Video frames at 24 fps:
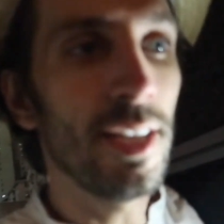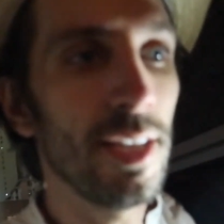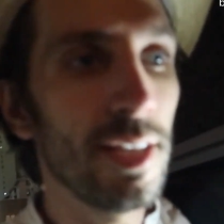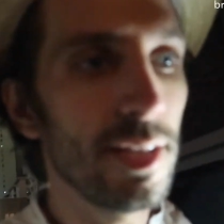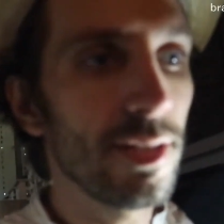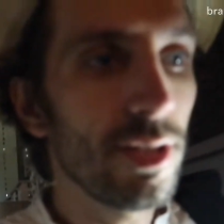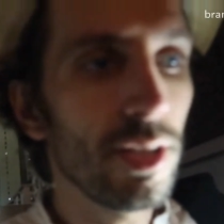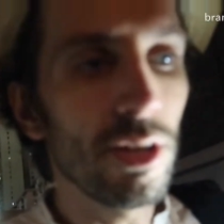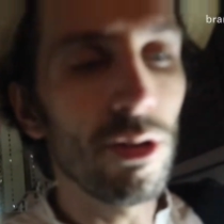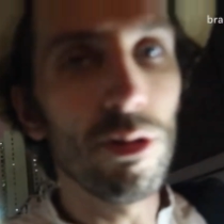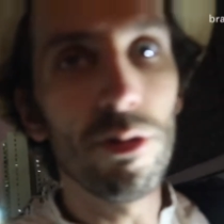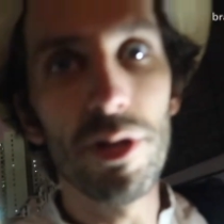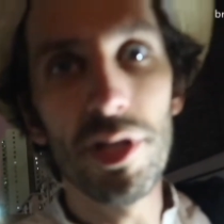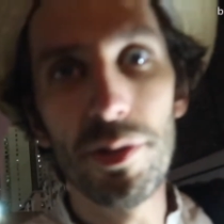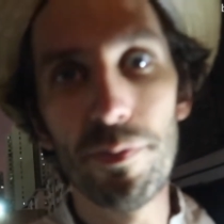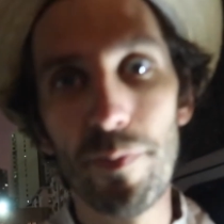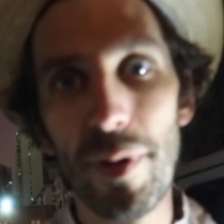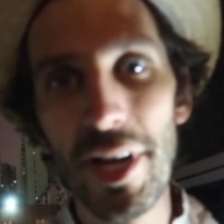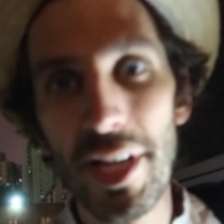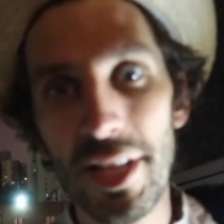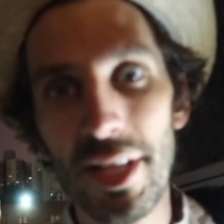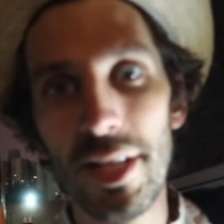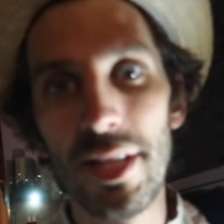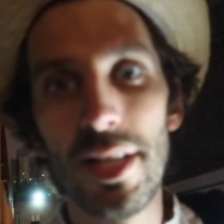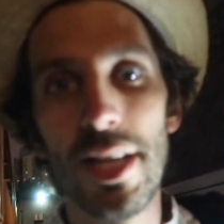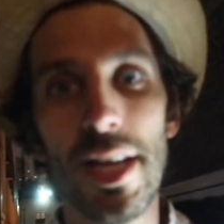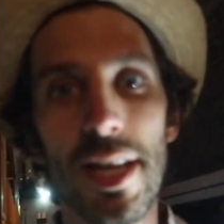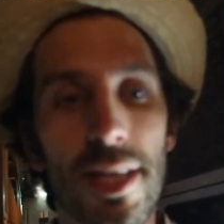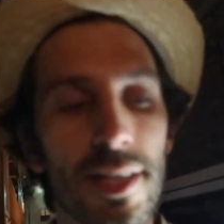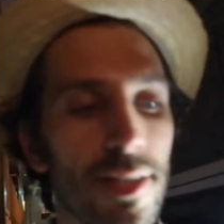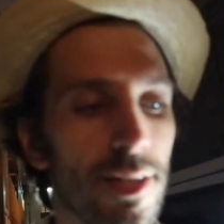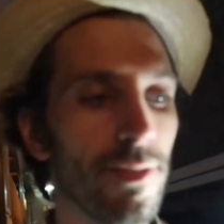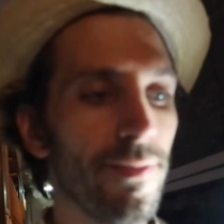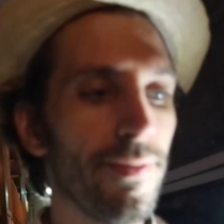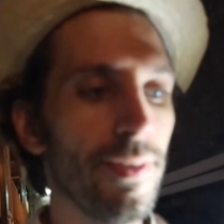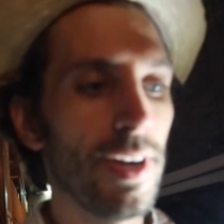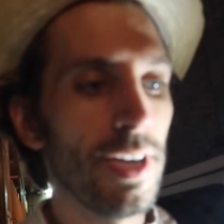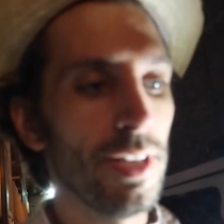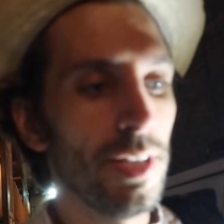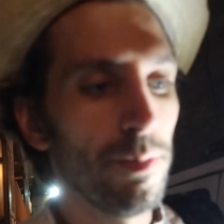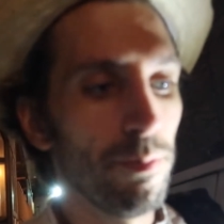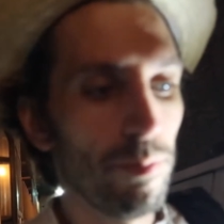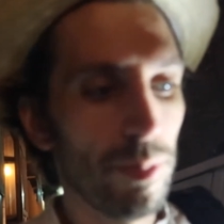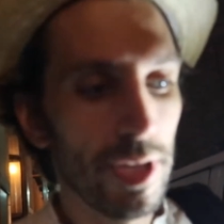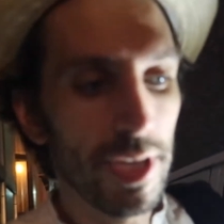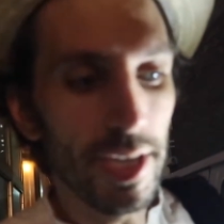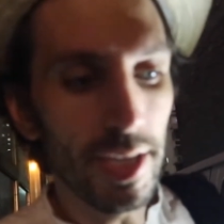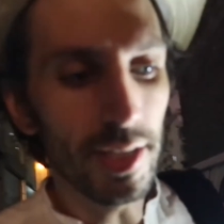It's always pain in the ass to find a
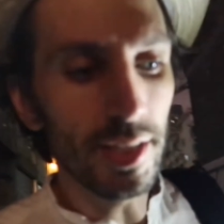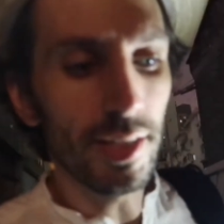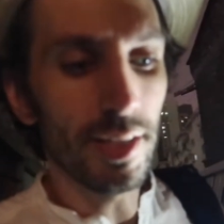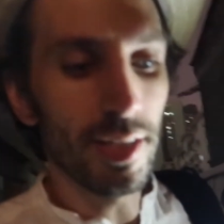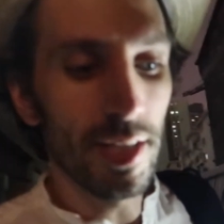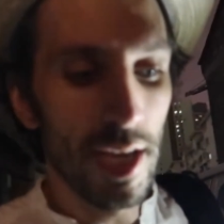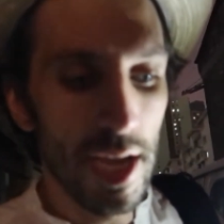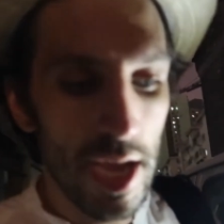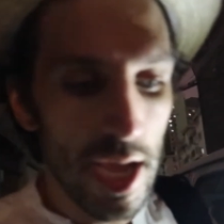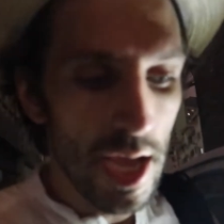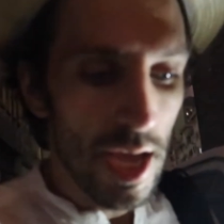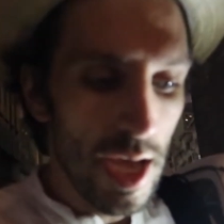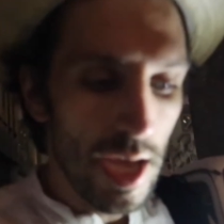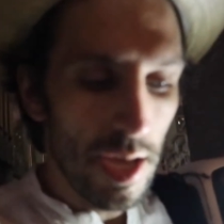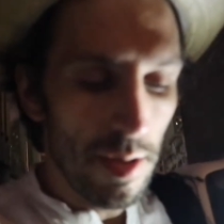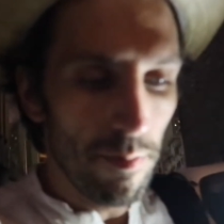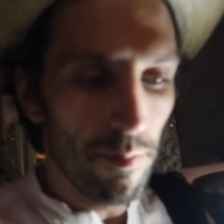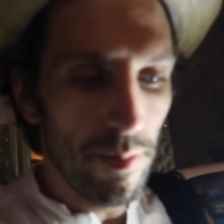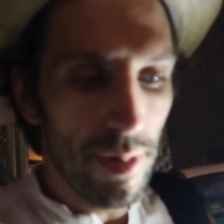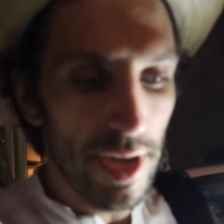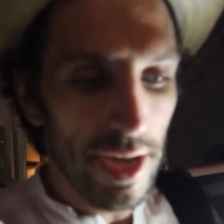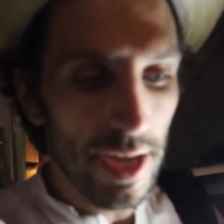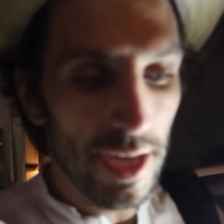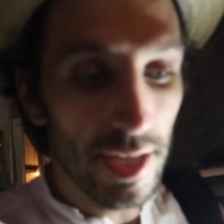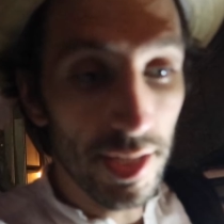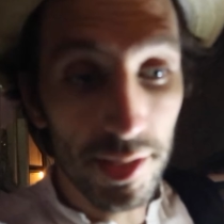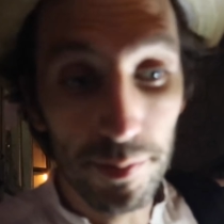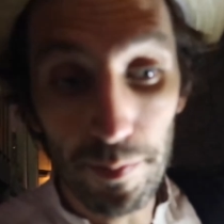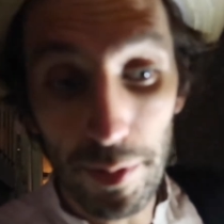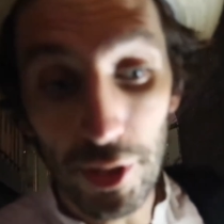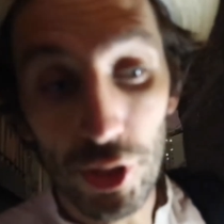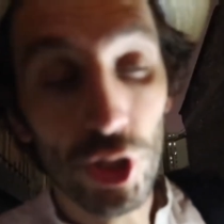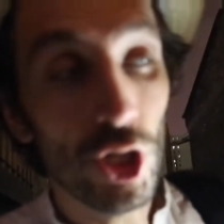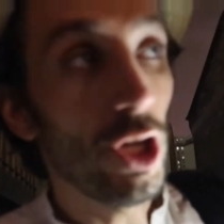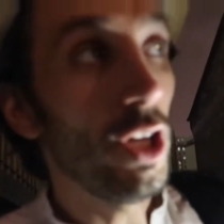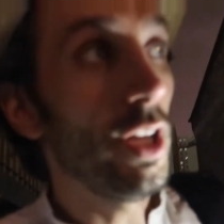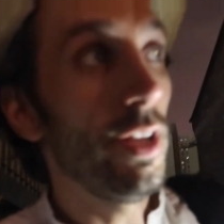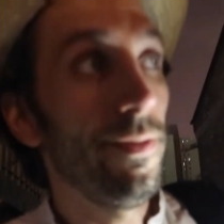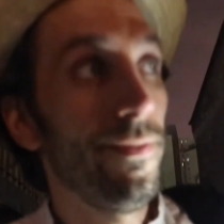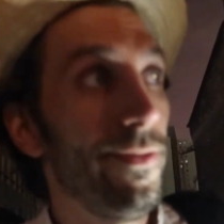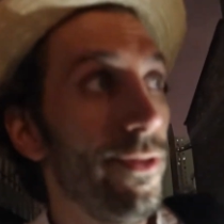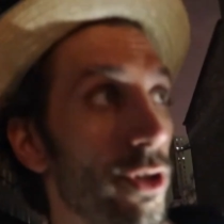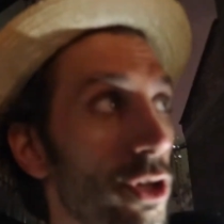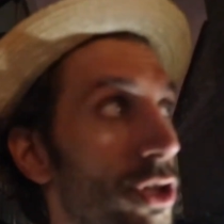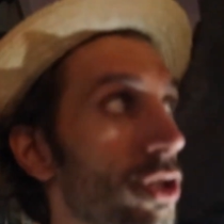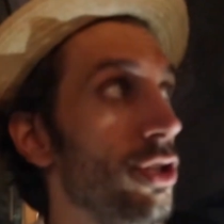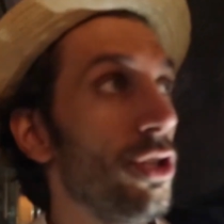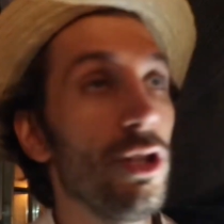place, exactly. especially if
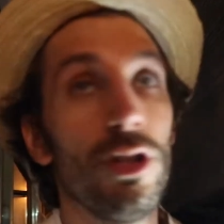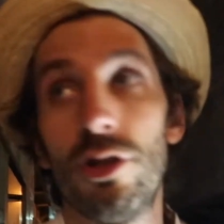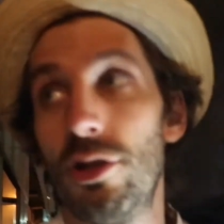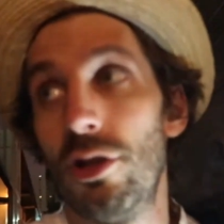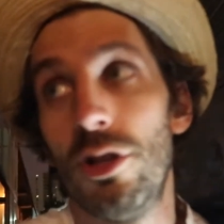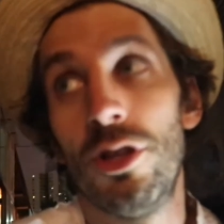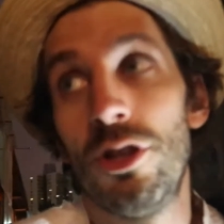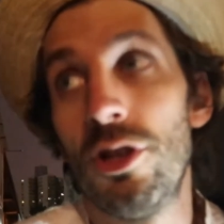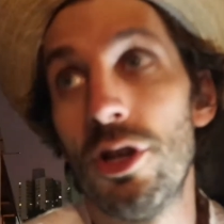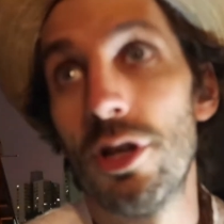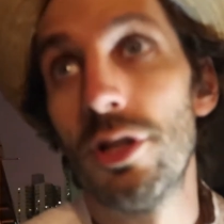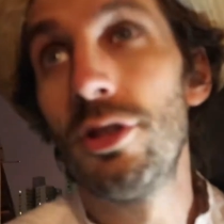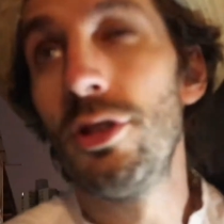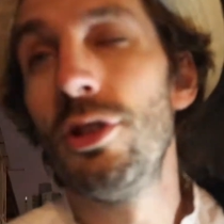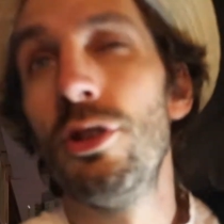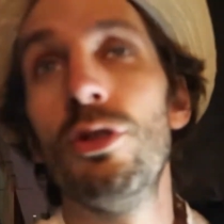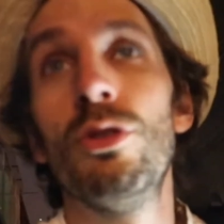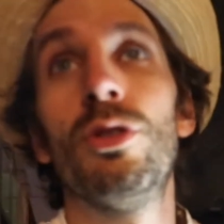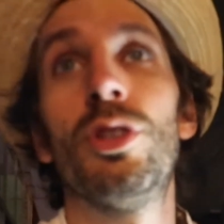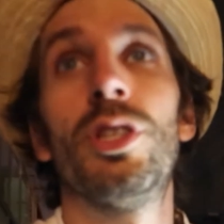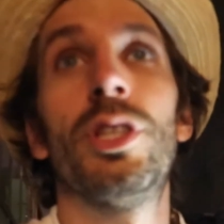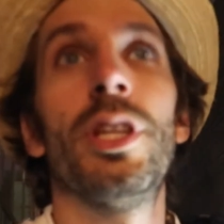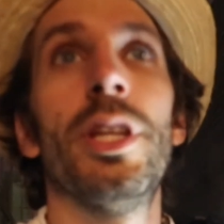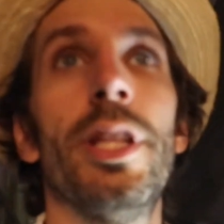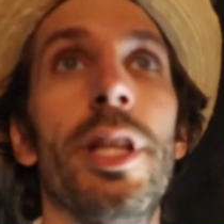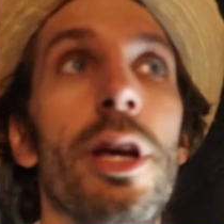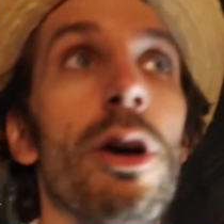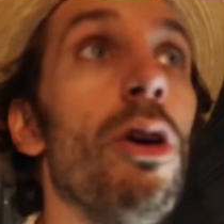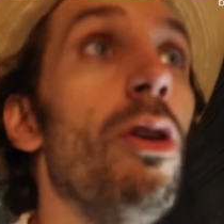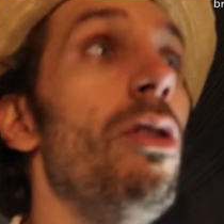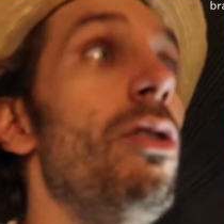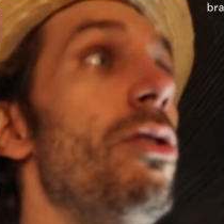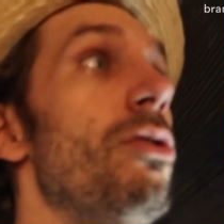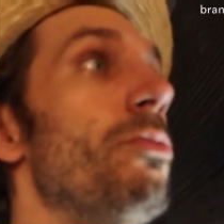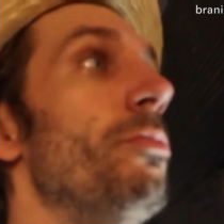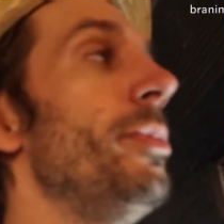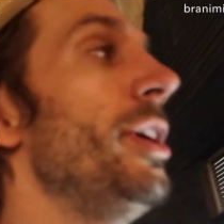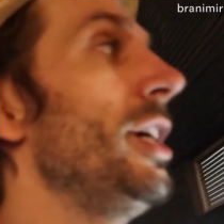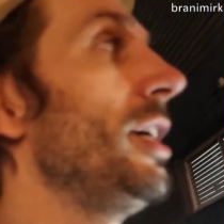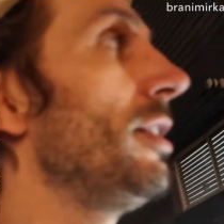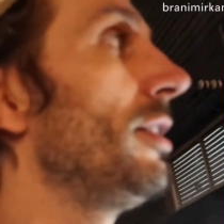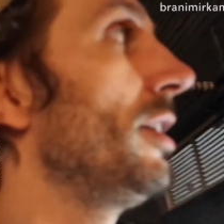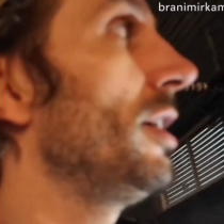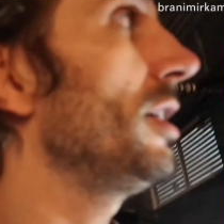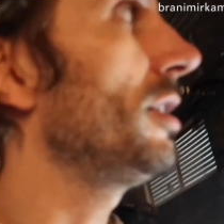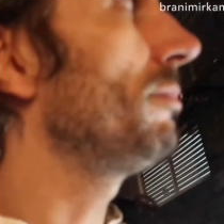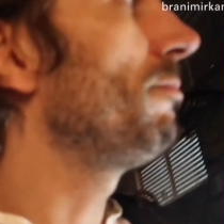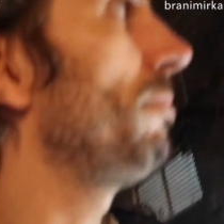you're in your new city. Oh man,
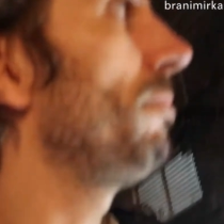nice